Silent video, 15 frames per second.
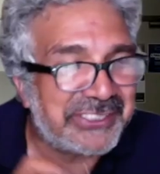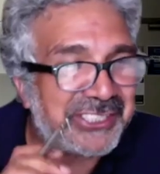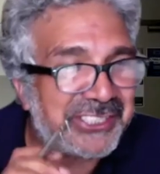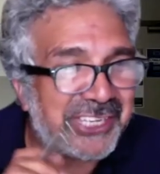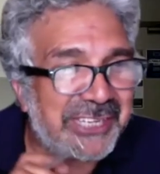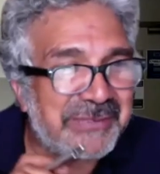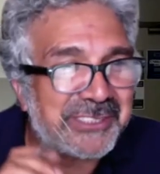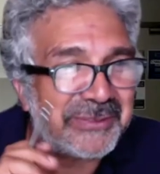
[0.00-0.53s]

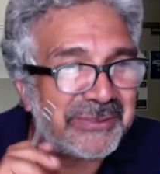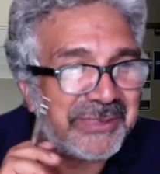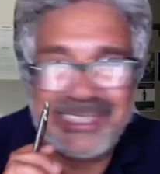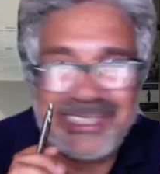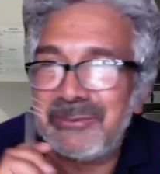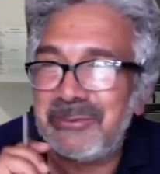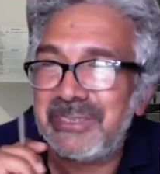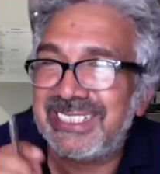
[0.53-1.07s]
time zone. And I
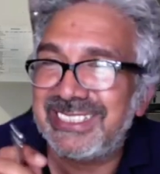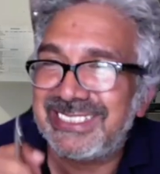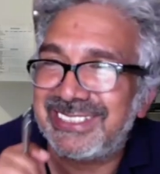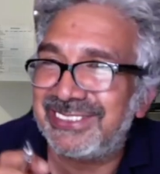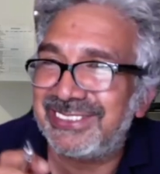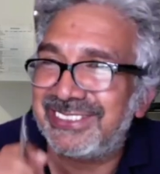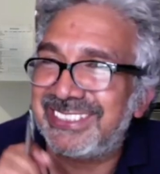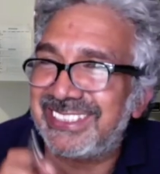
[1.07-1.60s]
think we can
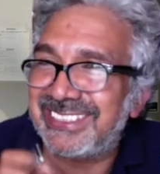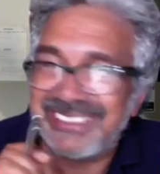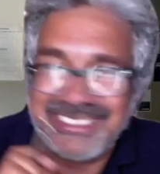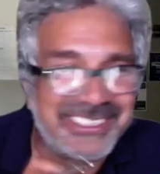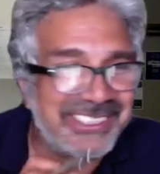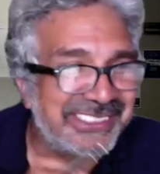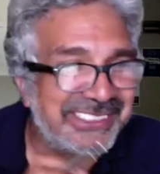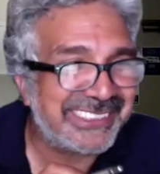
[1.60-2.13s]
still stick to the
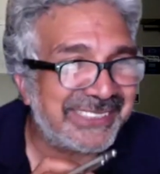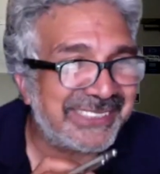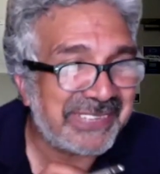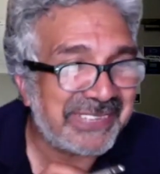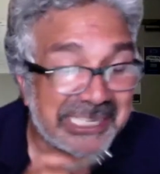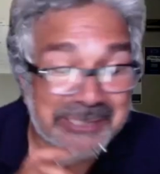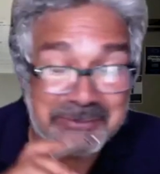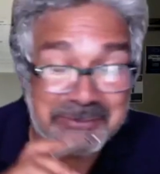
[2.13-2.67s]
nineteen
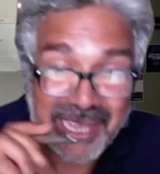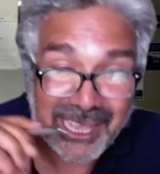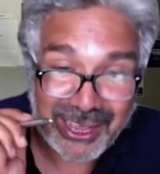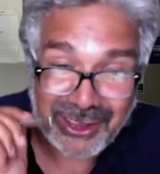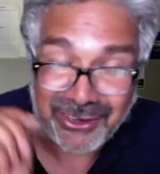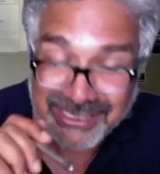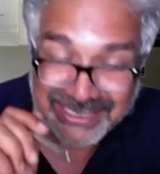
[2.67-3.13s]
minutes. But honestly,